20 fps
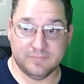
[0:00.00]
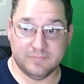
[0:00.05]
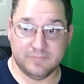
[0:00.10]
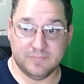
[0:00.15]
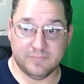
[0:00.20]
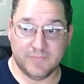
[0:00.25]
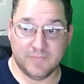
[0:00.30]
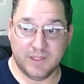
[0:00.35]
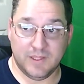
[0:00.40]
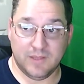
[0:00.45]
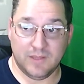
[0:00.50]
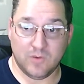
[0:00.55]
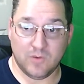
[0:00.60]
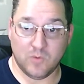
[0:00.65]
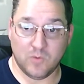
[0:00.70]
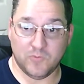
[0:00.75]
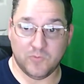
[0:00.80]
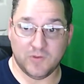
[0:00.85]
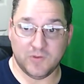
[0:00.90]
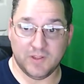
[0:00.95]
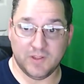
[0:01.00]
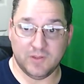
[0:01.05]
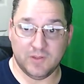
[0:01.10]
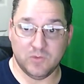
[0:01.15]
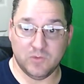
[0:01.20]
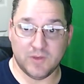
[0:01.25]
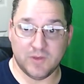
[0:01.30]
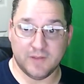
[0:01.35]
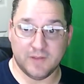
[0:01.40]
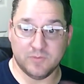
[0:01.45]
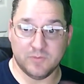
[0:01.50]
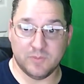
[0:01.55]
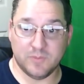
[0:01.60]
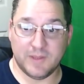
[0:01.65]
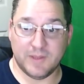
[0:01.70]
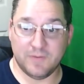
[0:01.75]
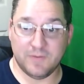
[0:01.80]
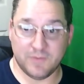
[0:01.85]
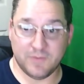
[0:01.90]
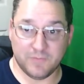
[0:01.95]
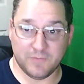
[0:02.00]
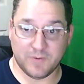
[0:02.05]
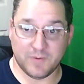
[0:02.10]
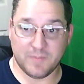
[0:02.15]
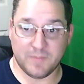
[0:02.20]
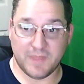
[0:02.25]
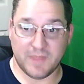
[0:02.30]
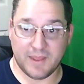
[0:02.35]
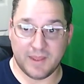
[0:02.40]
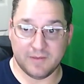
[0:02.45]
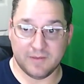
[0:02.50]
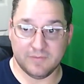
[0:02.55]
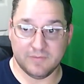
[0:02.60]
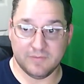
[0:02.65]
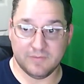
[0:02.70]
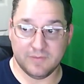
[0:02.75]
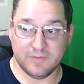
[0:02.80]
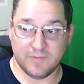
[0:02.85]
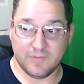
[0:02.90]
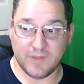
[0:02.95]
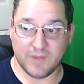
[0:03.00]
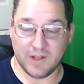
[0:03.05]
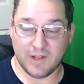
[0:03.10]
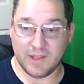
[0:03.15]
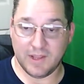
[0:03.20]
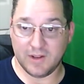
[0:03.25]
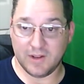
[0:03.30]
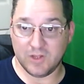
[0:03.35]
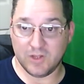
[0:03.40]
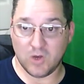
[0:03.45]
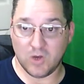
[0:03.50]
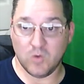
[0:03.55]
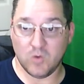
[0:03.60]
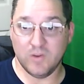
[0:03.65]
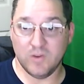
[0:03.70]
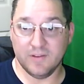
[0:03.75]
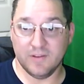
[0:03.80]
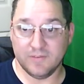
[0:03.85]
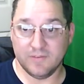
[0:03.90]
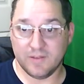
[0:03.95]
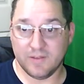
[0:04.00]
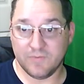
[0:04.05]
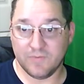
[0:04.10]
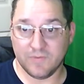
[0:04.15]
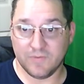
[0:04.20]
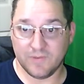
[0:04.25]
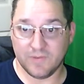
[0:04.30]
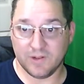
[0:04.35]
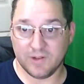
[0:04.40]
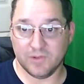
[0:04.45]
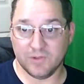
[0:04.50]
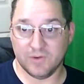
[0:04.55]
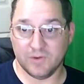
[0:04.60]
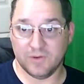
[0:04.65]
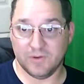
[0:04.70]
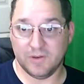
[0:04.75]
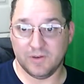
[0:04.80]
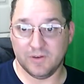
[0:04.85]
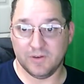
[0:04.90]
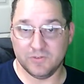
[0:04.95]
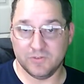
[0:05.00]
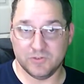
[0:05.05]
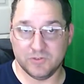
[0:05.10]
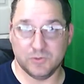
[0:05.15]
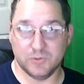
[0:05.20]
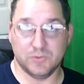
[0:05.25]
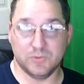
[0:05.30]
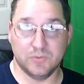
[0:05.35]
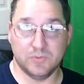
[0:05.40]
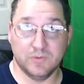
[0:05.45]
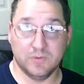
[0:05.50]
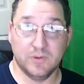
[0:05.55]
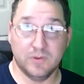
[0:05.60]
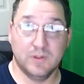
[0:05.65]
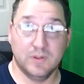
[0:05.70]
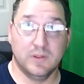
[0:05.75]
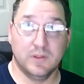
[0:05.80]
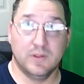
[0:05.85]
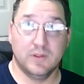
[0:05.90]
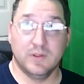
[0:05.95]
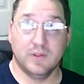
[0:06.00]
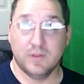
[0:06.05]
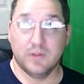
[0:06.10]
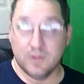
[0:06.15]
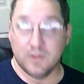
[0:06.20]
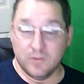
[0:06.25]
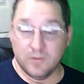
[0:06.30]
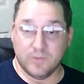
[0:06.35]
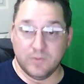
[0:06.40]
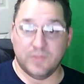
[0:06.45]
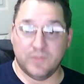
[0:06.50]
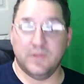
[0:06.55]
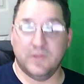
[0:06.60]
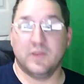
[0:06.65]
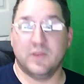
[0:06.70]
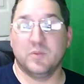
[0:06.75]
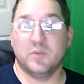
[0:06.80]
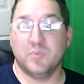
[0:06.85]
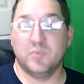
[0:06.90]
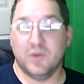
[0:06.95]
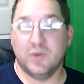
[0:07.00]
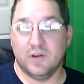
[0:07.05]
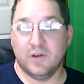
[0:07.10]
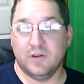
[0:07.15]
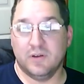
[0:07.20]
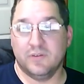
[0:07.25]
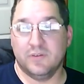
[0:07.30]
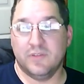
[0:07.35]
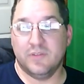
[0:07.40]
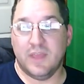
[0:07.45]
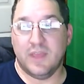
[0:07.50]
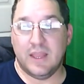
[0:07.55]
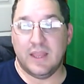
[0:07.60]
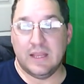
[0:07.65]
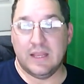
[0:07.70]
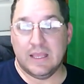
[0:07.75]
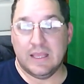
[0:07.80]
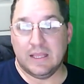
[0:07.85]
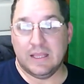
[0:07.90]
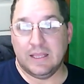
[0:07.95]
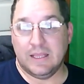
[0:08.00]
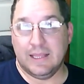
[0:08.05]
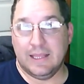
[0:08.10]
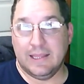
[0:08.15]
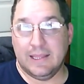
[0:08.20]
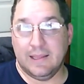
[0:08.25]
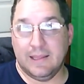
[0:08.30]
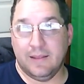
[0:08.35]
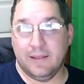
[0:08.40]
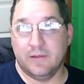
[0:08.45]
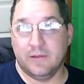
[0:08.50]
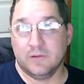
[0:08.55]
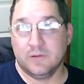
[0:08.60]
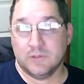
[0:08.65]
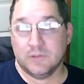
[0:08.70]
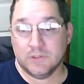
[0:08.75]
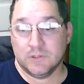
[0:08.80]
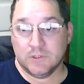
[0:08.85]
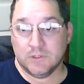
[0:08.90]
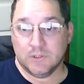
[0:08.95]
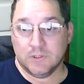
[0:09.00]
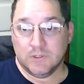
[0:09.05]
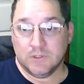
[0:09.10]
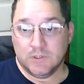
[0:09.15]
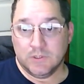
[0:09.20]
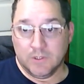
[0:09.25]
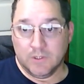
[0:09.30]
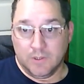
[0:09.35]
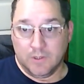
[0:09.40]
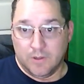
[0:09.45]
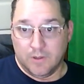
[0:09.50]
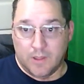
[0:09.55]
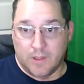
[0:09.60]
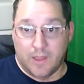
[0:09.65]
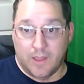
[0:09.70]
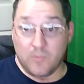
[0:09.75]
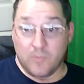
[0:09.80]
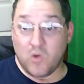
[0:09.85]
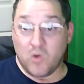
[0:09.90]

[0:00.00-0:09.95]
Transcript: and hopefully you guys will benefit from that. I've got a lot of coding stuff I've got to learn here soon with the other printers, the ANET, A8. I'm going